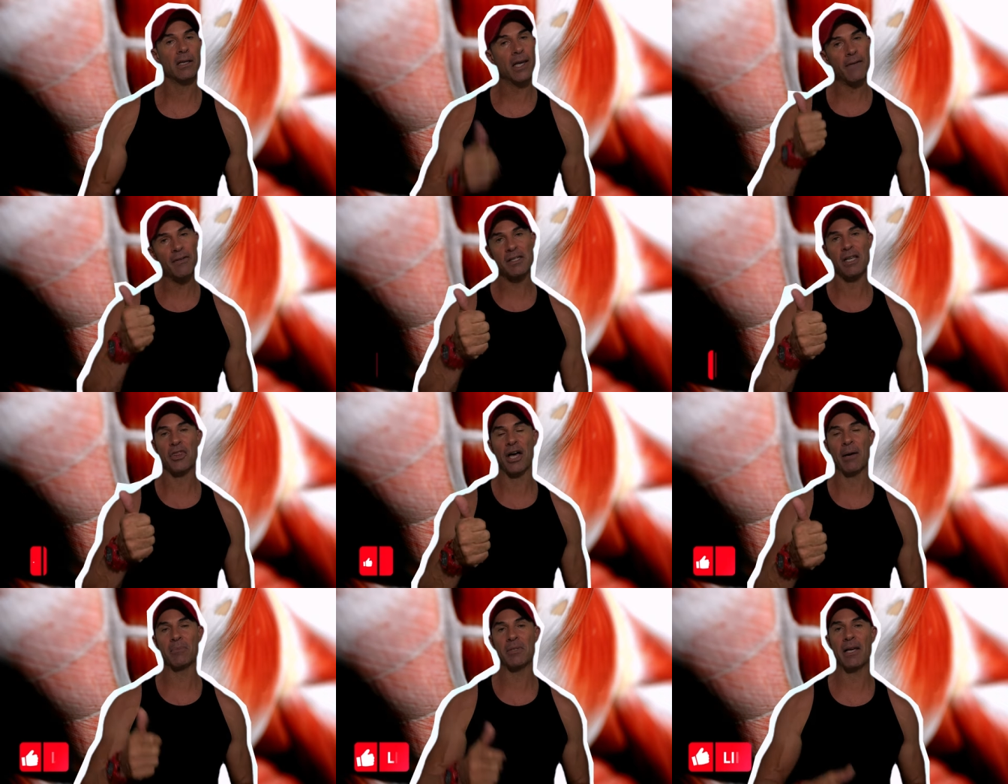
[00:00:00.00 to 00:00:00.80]
give us a
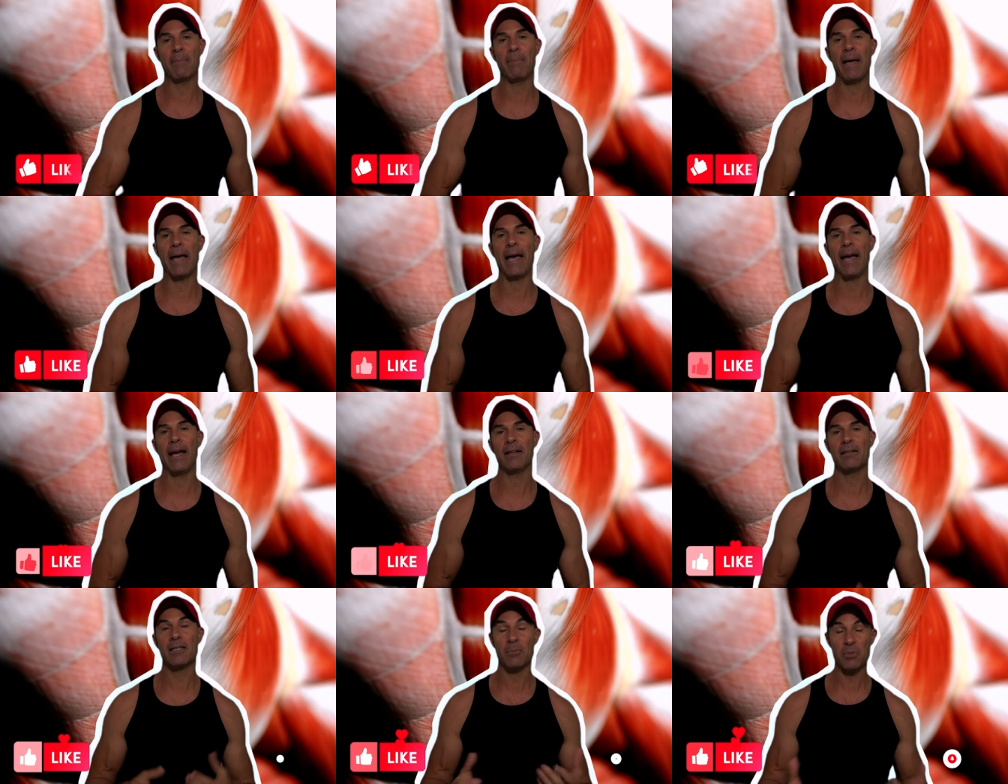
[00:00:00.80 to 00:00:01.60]
thumbs up
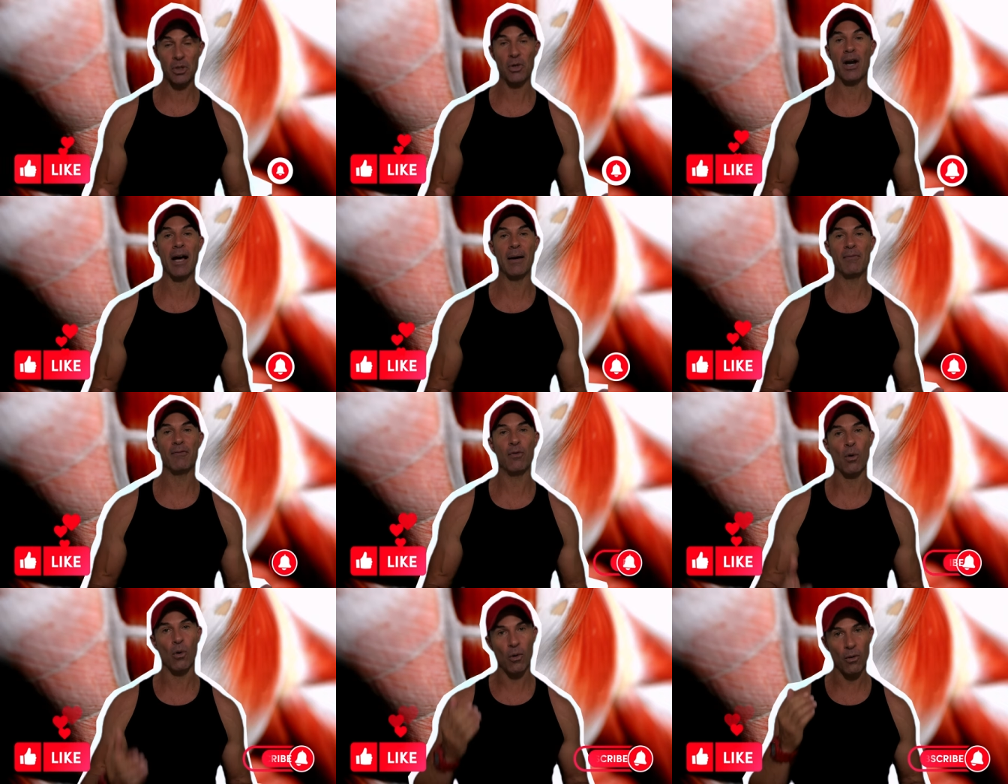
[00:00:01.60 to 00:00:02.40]
and subscribe
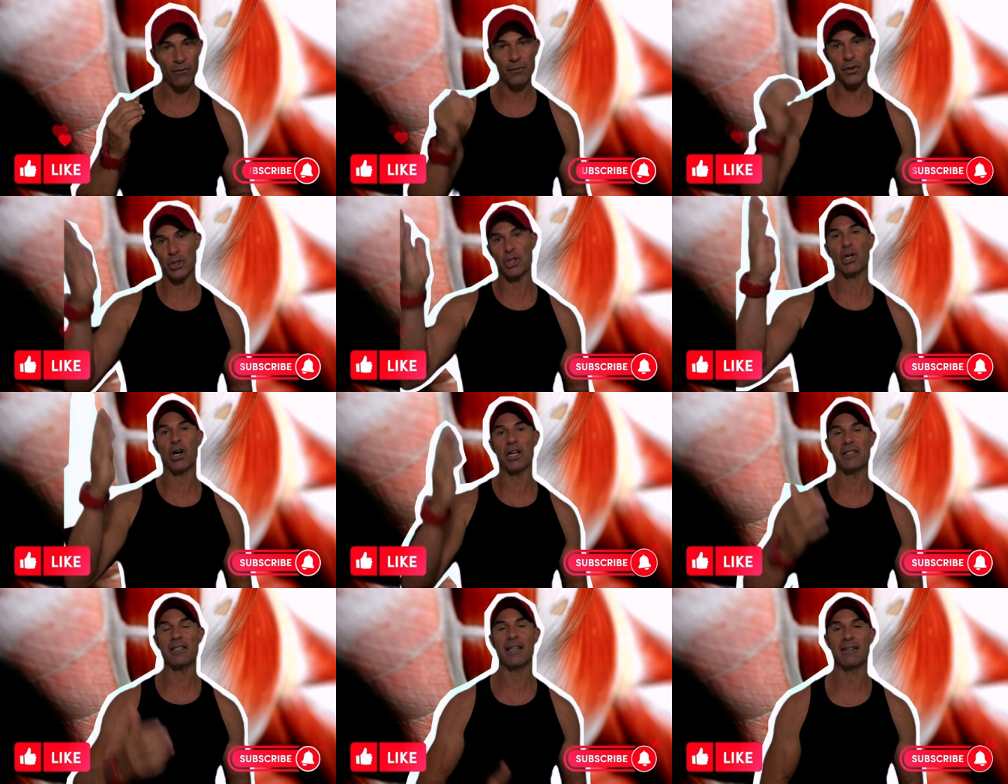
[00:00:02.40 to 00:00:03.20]
for future
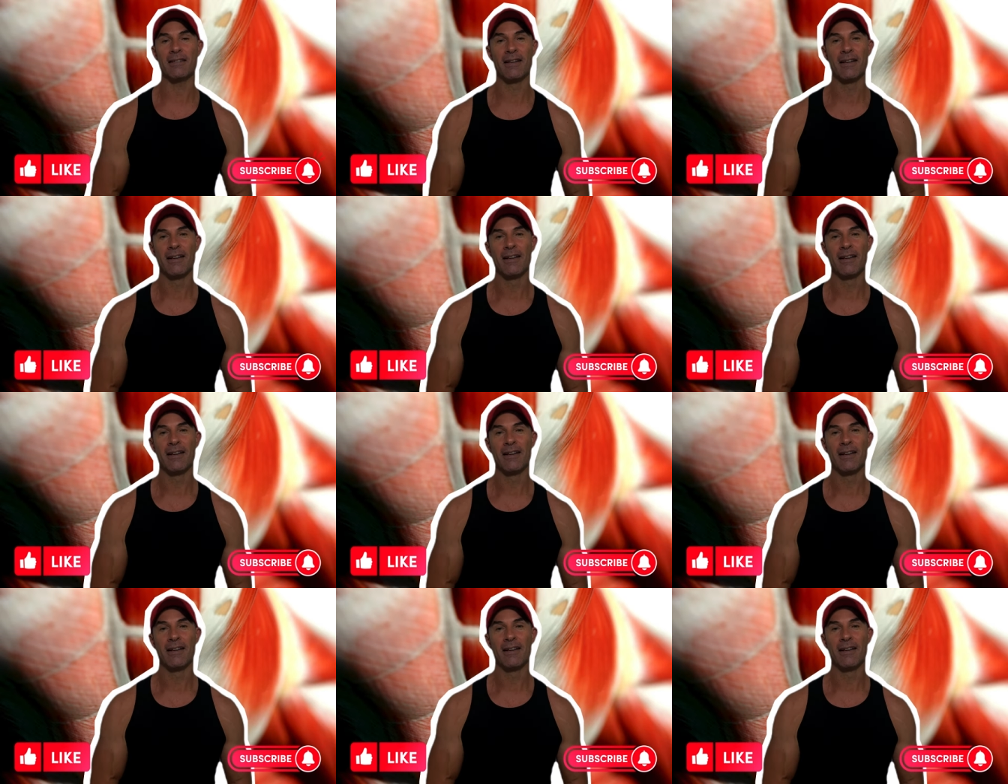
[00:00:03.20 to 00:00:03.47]
content.